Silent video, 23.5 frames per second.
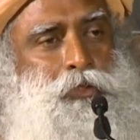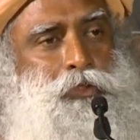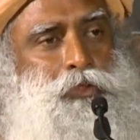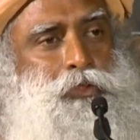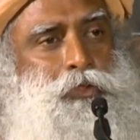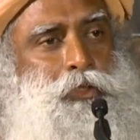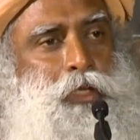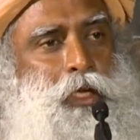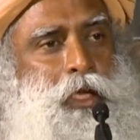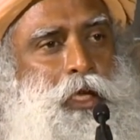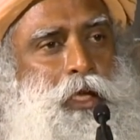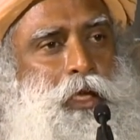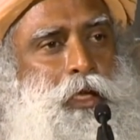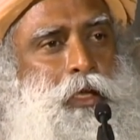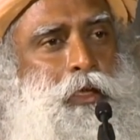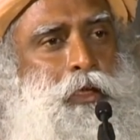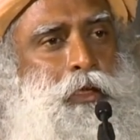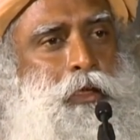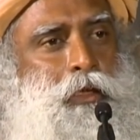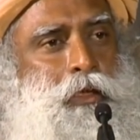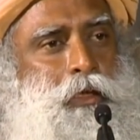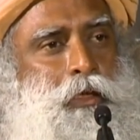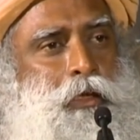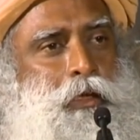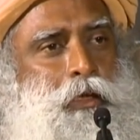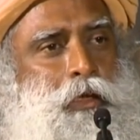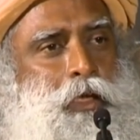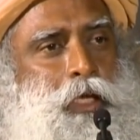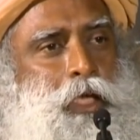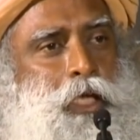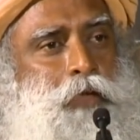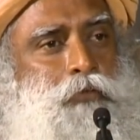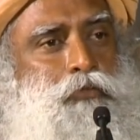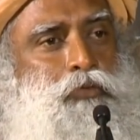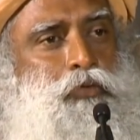today,
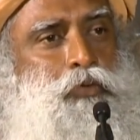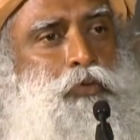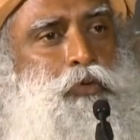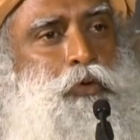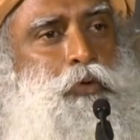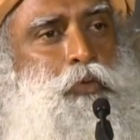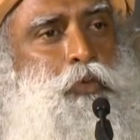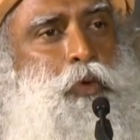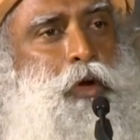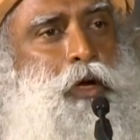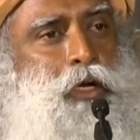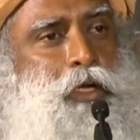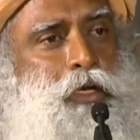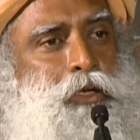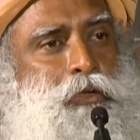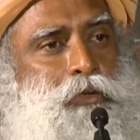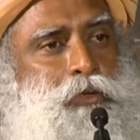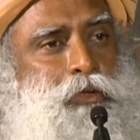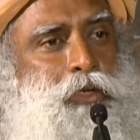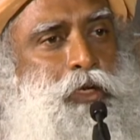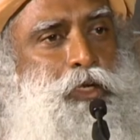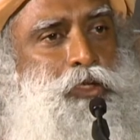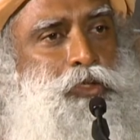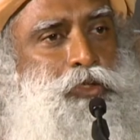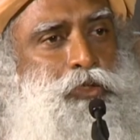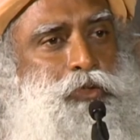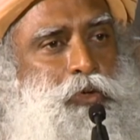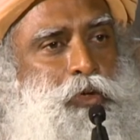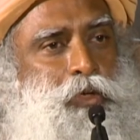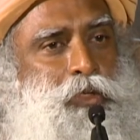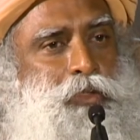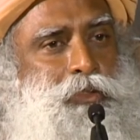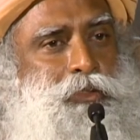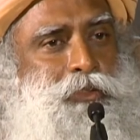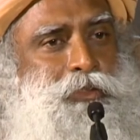if you could walk into the
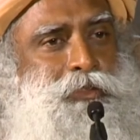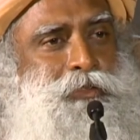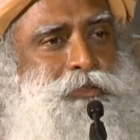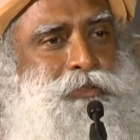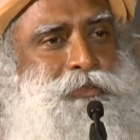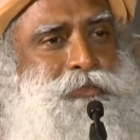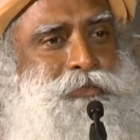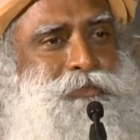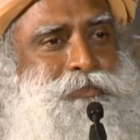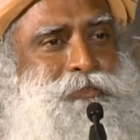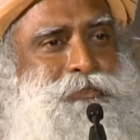restaurant,